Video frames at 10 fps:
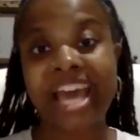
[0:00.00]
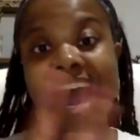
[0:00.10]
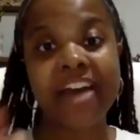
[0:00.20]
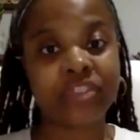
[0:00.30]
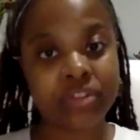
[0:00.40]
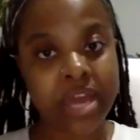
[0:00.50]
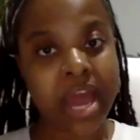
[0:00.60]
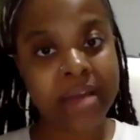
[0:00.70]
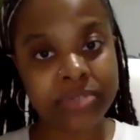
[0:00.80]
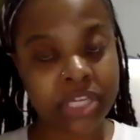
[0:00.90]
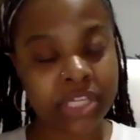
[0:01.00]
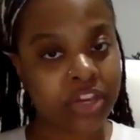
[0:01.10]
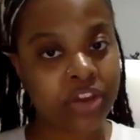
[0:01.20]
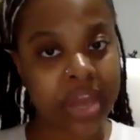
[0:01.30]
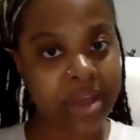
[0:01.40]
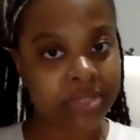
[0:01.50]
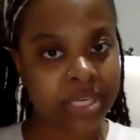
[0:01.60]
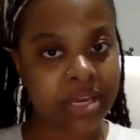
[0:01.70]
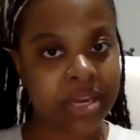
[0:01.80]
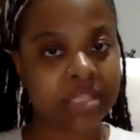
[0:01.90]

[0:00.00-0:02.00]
after the object that you're counting,